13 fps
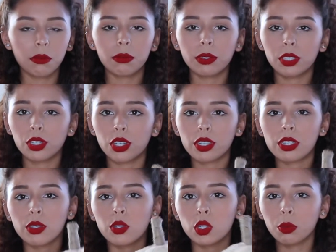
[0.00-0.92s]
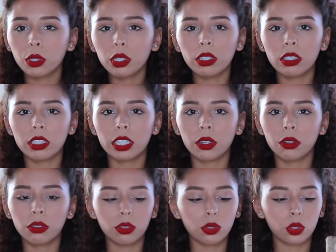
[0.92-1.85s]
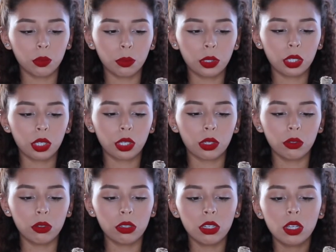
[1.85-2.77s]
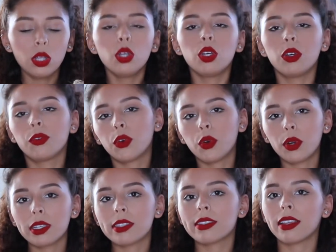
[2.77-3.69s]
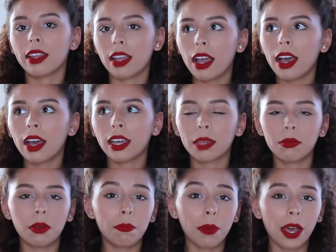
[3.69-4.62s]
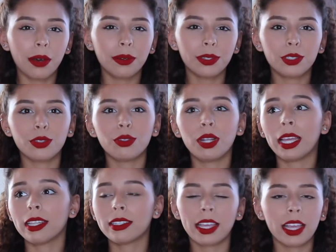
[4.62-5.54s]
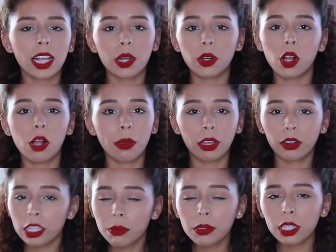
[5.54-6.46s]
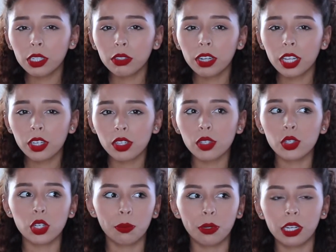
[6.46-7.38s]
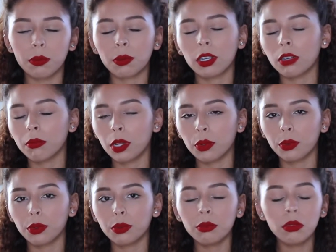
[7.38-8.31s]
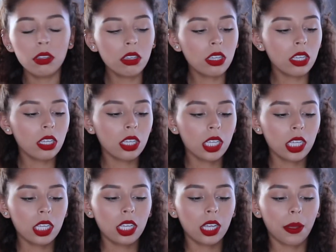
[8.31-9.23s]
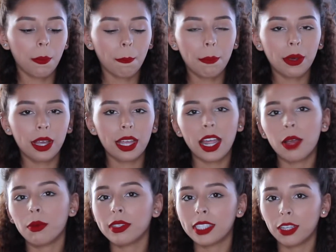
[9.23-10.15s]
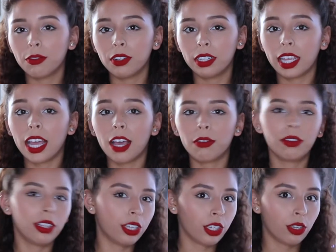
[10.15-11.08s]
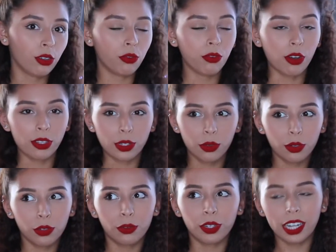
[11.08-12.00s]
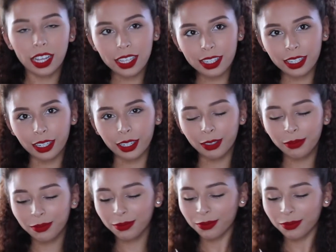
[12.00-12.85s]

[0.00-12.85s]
which is a super good deal. This is super cute. Of course, I am about to like take out all my Christmas decorations to put up here in my room. But I will definitely have really cute fall decor for next year.